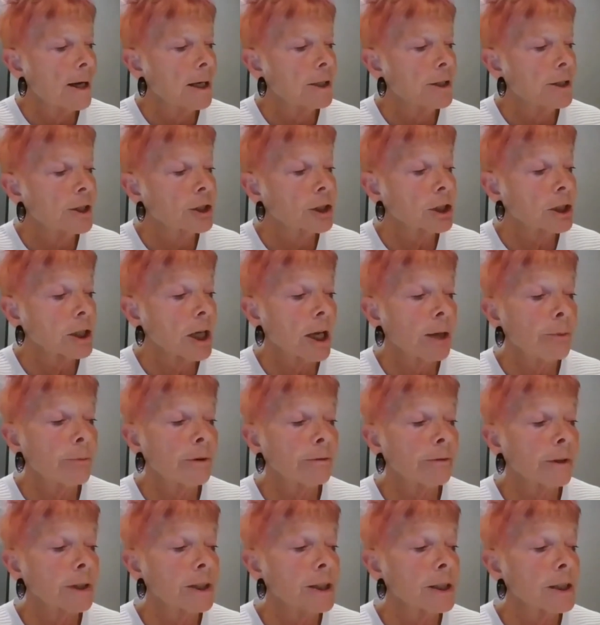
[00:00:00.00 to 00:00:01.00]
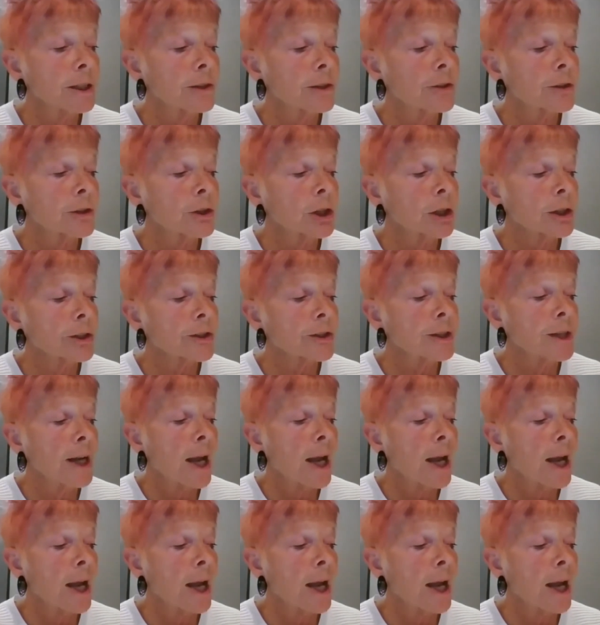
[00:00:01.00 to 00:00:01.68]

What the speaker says: The shame of it is just